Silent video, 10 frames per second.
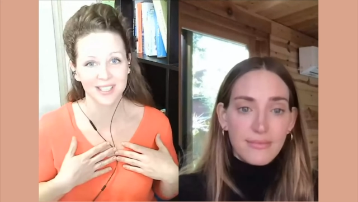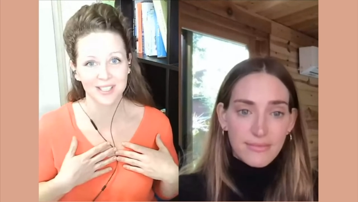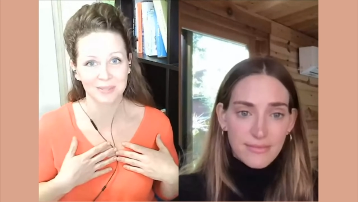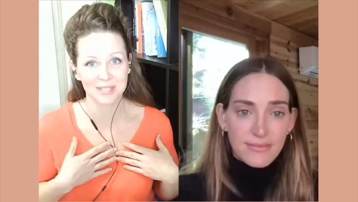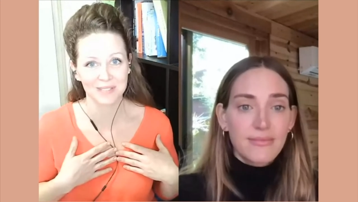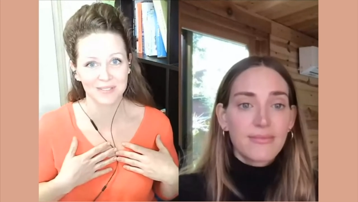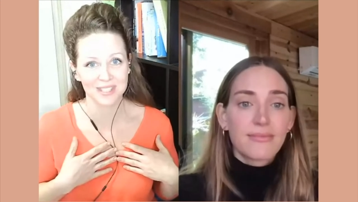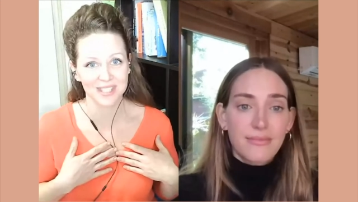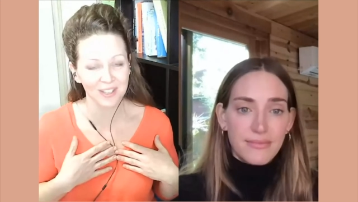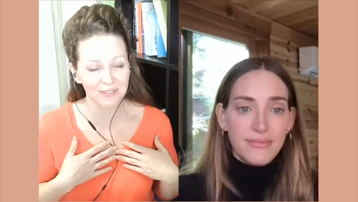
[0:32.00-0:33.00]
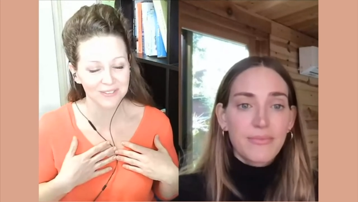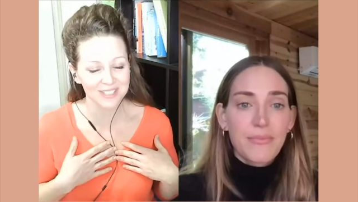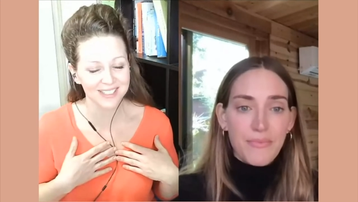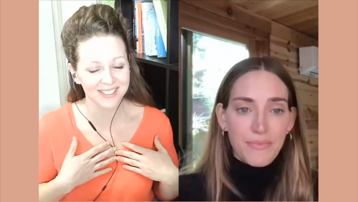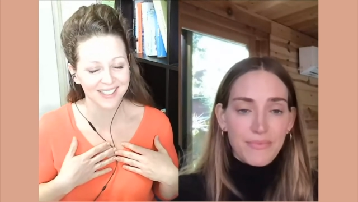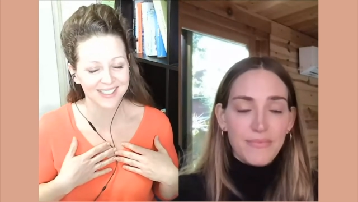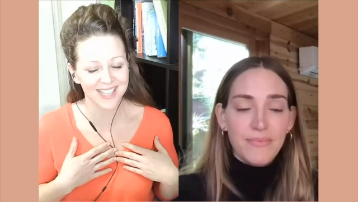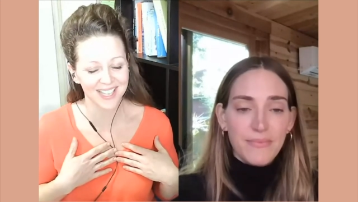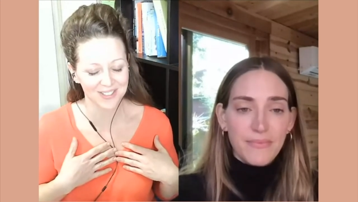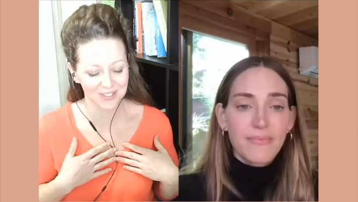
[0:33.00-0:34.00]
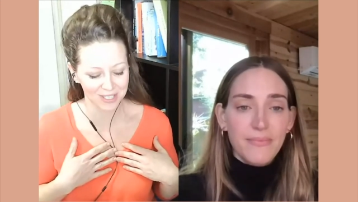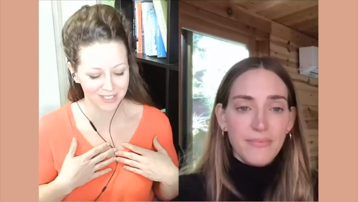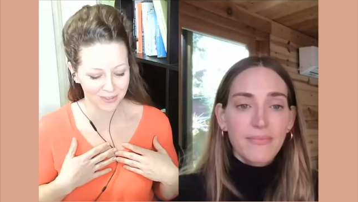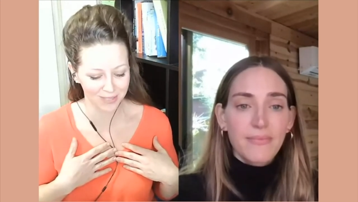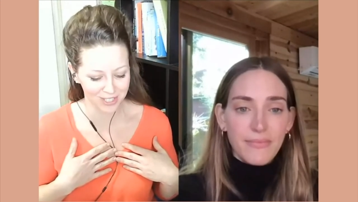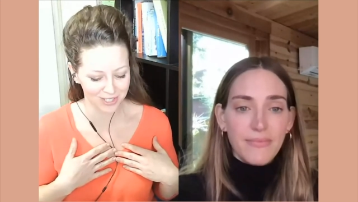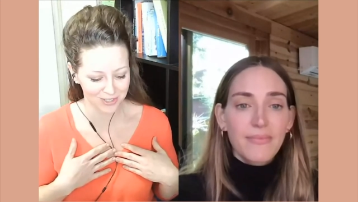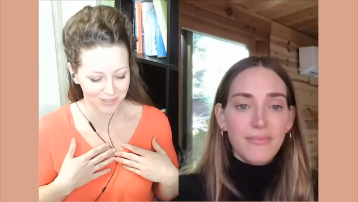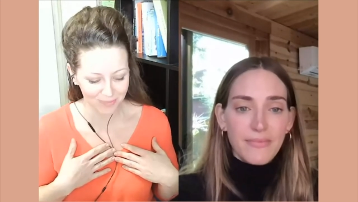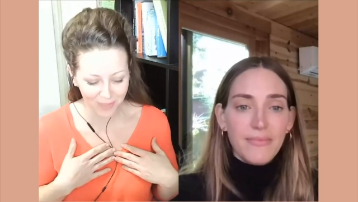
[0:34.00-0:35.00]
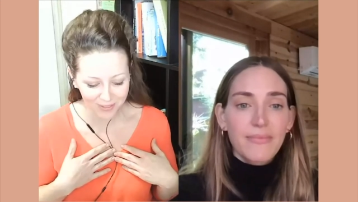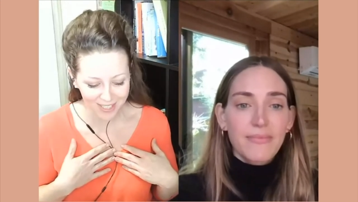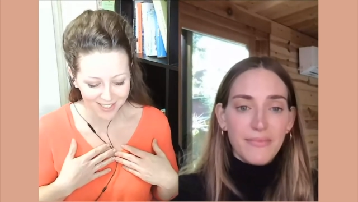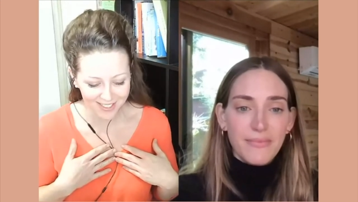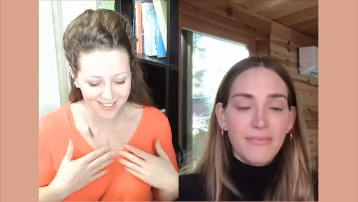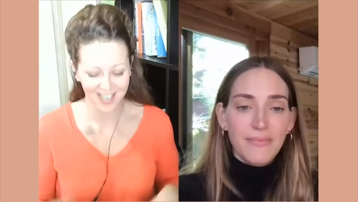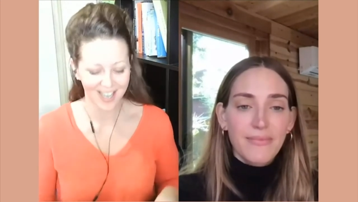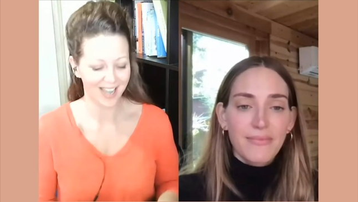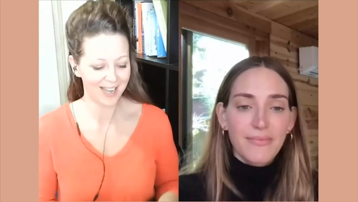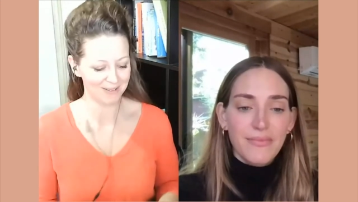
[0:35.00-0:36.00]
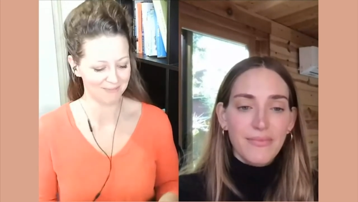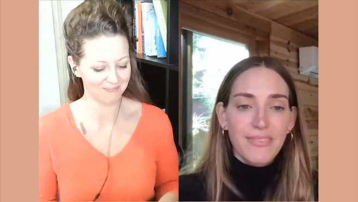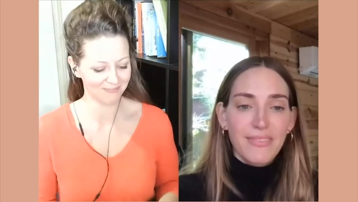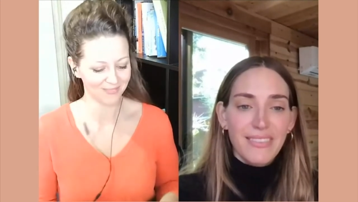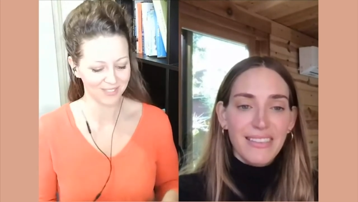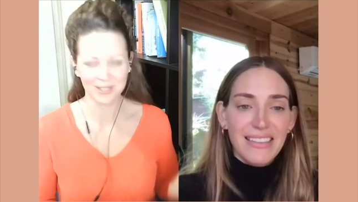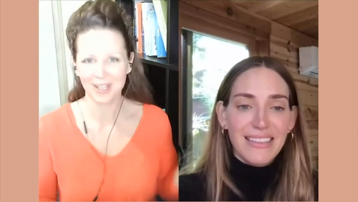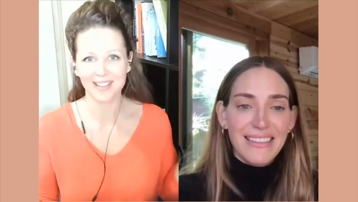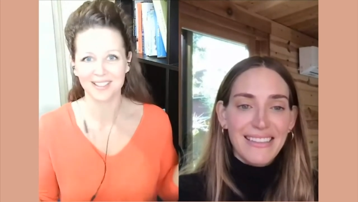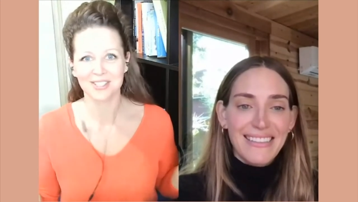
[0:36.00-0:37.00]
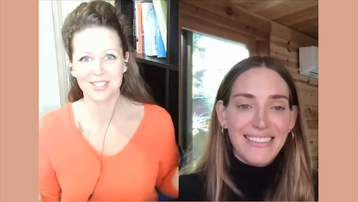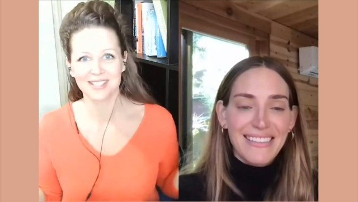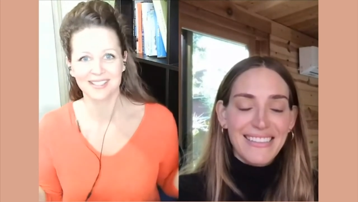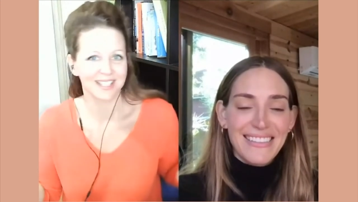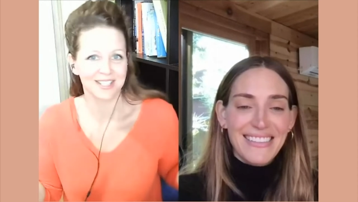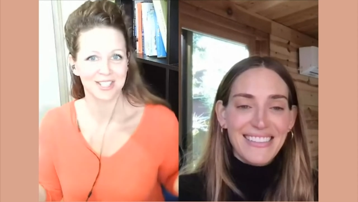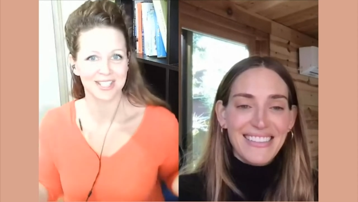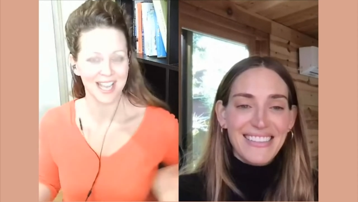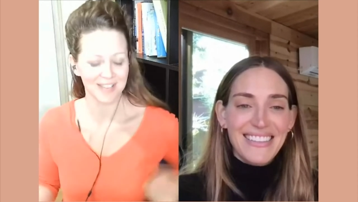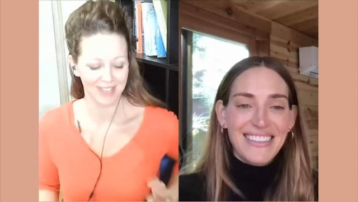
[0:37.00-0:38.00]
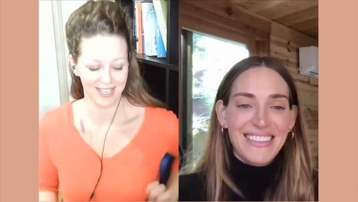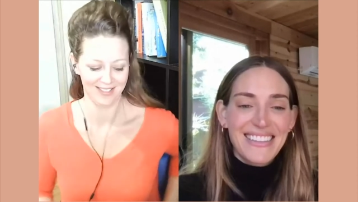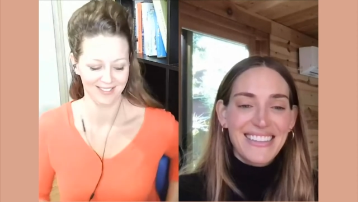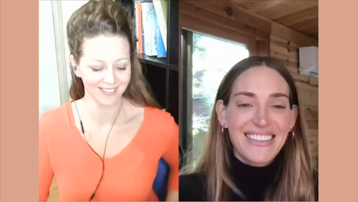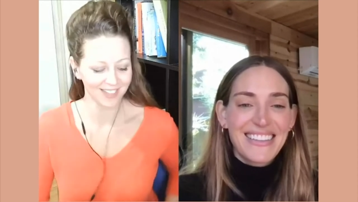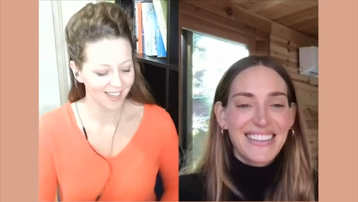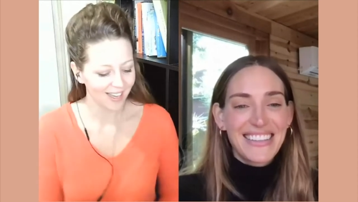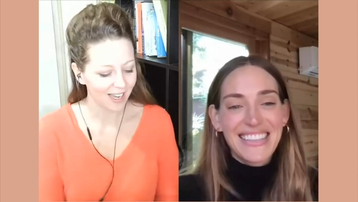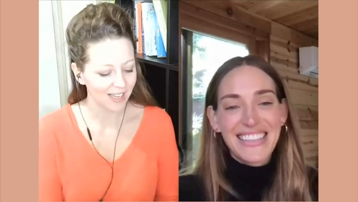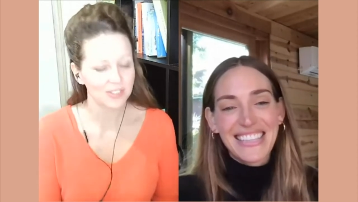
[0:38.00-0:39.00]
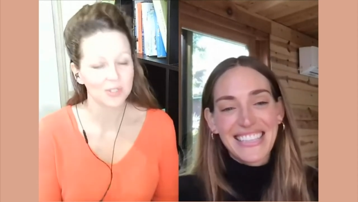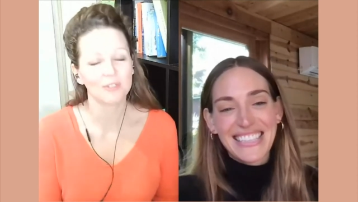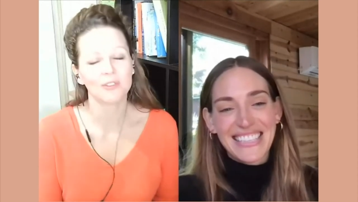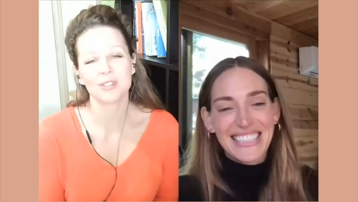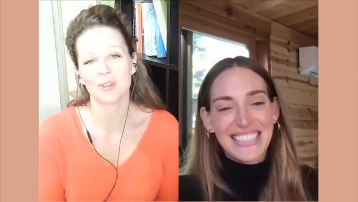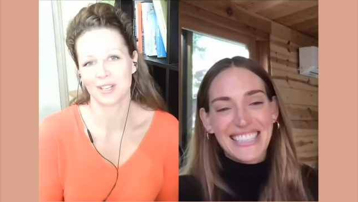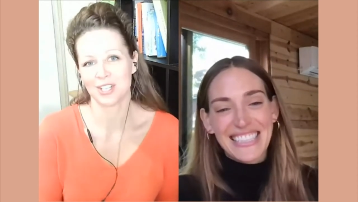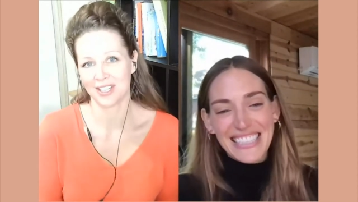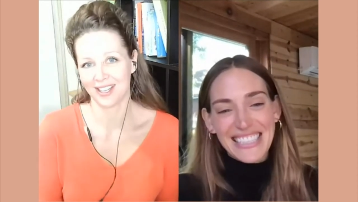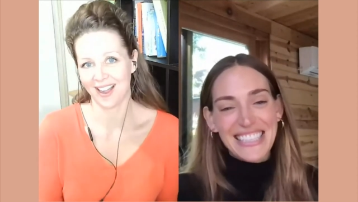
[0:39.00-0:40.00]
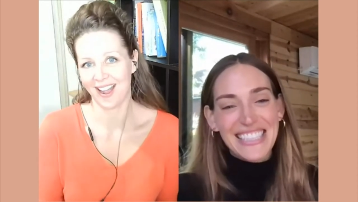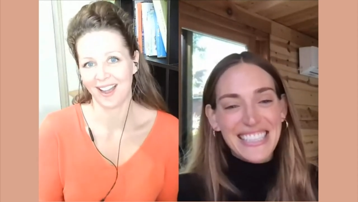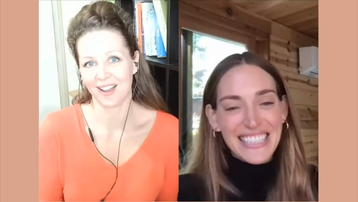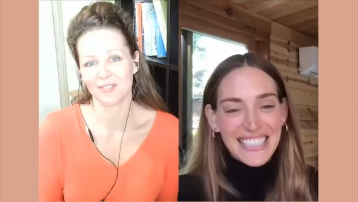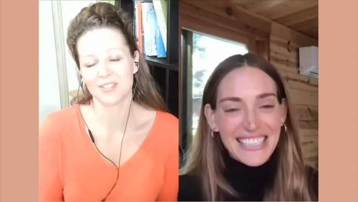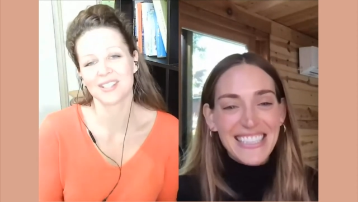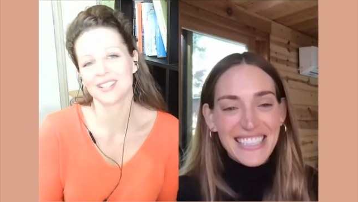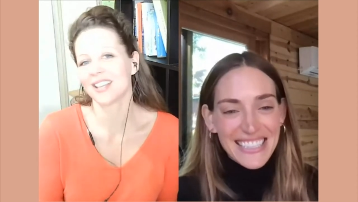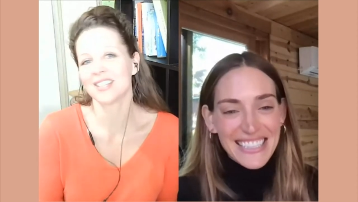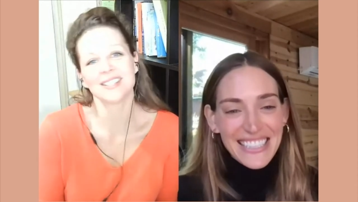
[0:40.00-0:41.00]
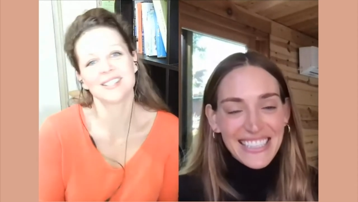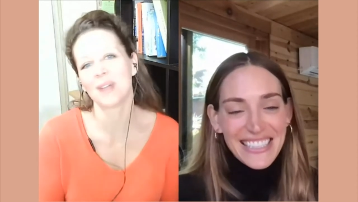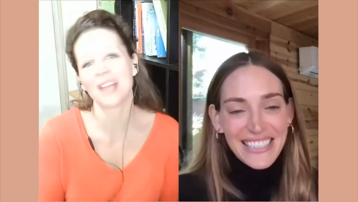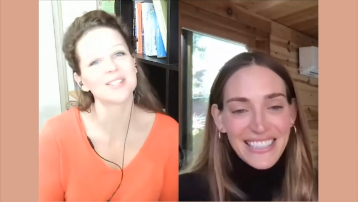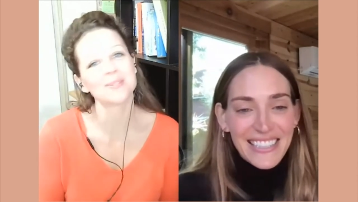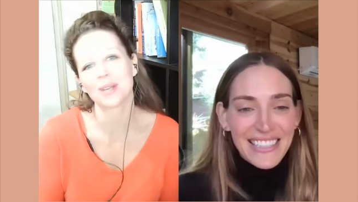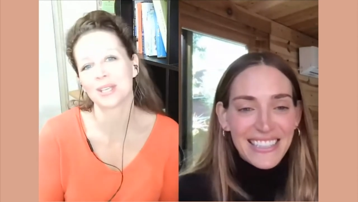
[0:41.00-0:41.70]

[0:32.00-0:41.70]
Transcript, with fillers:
Speaker 1: to receive this gift as the answers to these questions stream forward. Um, so yeah, let's just let's just dive in. Uh, so the first mm-hmm. question that I have is, I just I just want you to